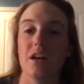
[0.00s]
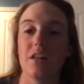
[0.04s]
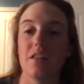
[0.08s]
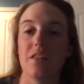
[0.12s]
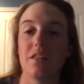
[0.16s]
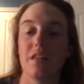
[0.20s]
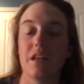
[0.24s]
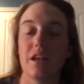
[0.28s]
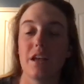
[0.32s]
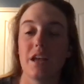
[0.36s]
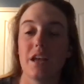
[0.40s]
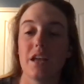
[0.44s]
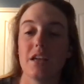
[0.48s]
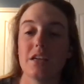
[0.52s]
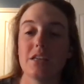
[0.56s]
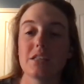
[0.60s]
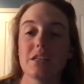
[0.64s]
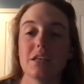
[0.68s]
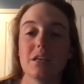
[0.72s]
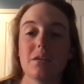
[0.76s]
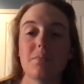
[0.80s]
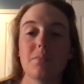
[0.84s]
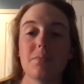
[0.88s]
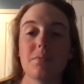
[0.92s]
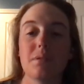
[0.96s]
they end
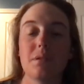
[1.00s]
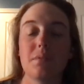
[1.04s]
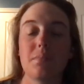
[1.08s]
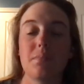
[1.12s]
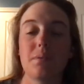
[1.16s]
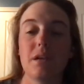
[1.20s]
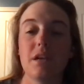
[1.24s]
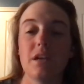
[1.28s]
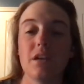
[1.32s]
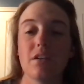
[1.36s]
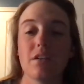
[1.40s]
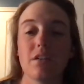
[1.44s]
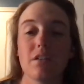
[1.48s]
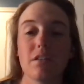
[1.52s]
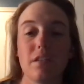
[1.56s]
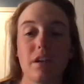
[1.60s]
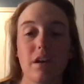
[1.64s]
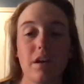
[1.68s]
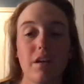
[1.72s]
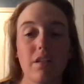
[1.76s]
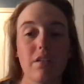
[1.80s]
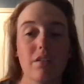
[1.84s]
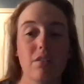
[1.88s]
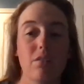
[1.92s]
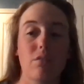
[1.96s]
up, Peter, the
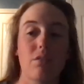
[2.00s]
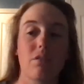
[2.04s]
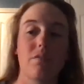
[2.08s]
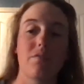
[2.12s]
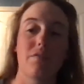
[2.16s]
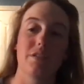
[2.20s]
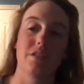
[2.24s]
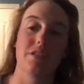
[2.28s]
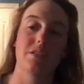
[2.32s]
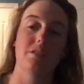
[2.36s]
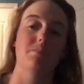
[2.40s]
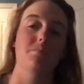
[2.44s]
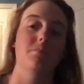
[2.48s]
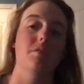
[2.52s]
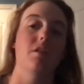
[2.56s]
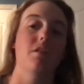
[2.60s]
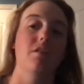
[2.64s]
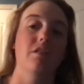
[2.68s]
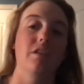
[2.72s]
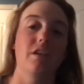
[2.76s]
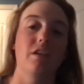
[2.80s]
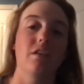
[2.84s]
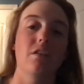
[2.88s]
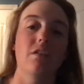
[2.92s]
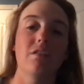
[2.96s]
other orphans, and
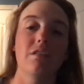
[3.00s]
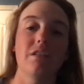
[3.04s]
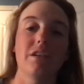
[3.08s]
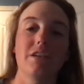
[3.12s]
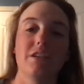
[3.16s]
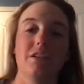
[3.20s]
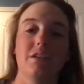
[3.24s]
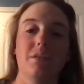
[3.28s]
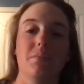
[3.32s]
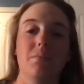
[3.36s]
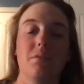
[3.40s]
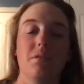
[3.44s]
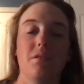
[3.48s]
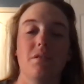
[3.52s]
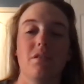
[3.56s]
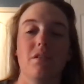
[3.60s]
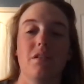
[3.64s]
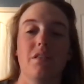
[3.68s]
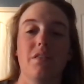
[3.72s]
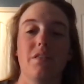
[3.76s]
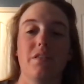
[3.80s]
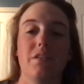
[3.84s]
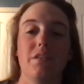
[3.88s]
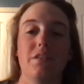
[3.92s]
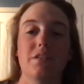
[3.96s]
Molly all end up
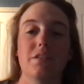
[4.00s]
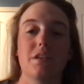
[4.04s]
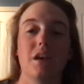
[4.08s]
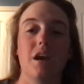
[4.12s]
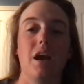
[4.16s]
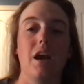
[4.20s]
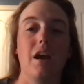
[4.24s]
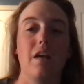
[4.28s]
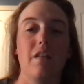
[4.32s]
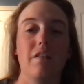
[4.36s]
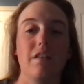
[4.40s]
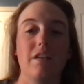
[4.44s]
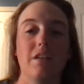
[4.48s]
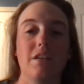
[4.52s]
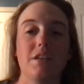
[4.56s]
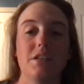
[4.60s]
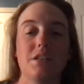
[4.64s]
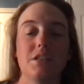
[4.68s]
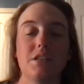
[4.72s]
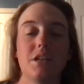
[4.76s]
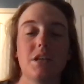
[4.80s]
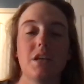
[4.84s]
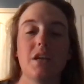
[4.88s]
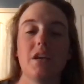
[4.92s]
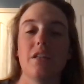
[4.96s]
on this
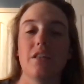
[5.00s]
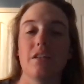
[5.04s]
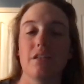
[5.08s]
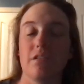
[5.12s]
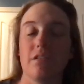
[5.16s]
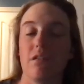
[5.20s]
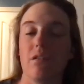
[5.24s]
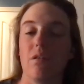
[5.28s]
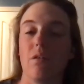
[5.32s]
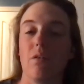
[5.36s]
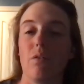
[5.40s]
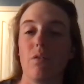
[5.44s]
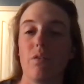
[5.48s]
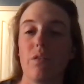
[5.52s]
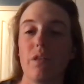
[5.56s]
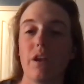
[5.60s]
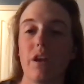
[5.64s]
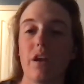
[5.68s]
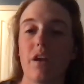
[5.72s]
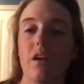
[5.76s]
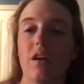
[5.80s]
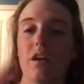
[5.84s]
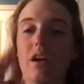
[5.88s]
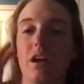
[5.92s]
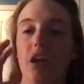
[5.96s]
island. They're all
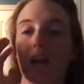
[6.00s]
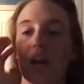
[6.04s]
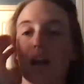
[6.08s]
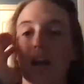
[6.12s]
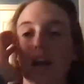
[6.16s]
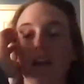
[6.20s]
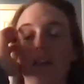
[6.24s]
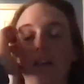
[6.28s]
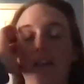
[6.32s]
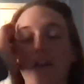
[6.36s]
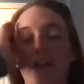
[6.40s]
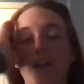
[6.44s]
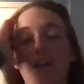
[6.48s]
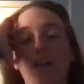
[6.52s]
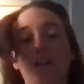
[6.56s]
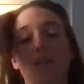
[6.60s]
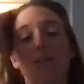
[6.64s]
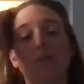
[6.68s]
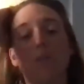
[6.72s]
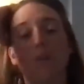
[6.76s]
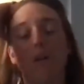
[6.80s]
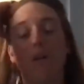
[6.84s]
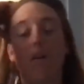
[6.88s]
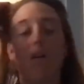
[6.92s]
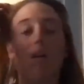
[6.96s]
there, and they
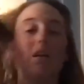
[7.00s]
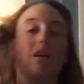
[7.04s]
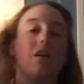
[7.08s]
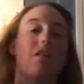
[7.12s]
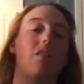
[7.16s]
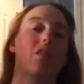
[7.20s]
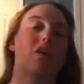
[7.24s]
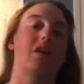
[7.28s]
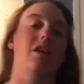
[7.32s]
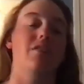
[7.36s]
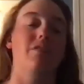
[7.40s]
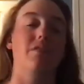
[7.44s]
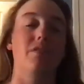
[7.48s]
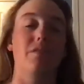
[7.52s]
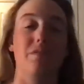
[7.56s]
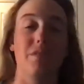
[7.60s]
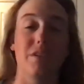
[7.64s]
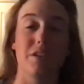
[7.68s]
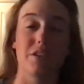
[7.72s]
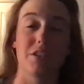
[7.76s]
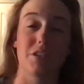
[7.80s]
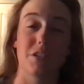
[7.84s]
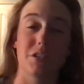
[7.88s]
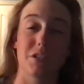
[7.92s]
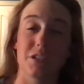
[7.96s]
go on a lot of
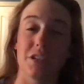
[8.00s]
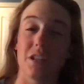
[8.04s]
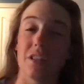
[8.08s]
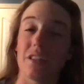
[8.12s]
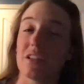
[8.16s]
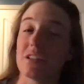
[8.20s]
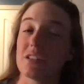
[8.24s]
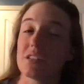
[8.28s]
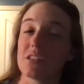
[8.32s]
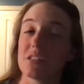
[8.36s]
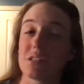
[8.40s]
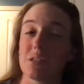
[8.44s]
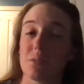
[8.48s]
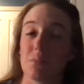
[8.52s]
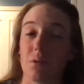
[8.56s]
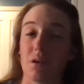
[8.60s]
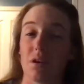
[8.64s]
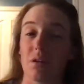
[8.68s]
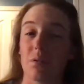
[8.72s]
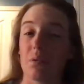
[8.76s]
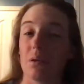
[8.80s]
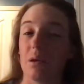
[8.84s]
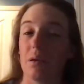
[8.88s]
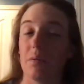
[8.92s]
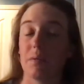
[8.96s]
adventures. Now, this is the
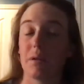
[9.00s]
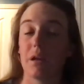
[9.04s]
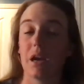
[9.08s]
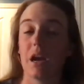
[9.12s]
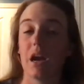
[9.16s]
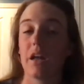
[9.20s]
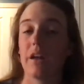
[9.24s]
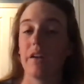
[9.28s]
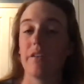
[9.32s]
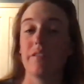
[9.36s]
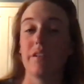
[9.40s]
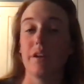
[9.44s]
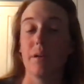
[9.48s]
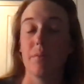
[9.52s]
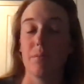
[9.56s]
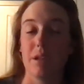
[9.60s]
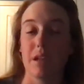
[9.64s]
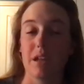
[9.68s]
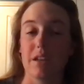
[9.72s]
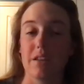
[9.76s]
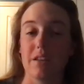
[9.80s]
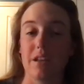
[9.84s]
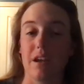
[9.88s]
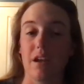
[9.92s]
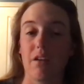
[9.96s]
part where I'm kind of
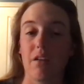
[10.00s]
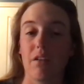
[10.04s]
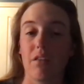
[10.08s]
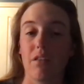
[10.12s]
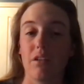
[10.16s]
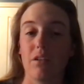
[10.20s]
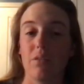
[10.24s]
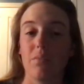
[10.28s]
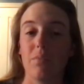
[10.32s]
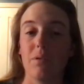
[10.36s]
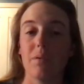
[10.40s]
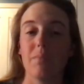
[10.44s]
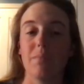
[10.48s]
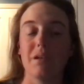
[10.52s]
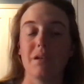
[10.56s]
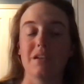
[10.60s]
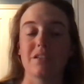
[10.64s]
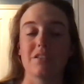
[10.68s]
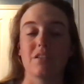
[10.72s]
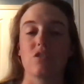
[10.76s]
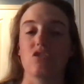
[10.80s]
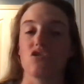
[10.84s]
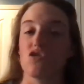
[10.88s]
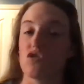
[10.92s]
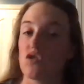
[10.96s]
dumbing it down a little bit
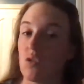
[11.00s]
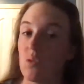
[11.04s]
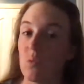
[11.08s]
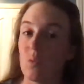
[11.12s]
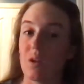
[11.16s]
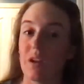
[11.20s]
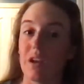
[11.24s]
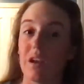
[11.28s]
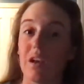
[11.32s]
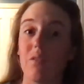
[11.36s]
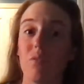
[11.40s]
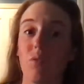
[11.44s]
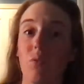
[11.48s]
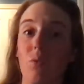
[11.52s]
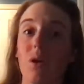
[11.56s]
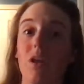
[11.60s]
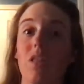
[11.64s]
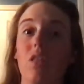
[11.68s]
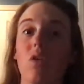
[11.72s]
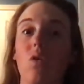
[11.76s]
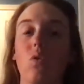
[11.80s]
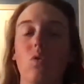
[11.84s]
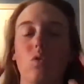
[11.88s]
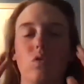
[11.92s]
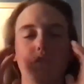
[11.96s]
because I don't want to give away
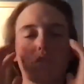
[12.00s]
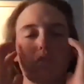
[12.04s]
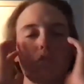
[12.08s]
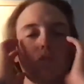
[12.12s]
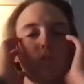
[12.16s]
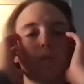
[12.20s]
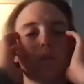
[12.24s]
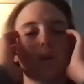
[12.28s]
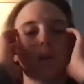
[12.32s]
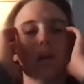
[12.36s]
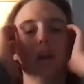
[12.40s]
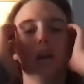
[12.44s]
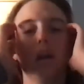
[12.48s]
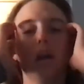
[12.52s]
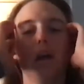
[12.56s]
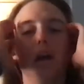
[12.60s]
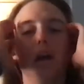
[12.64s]
the whole story.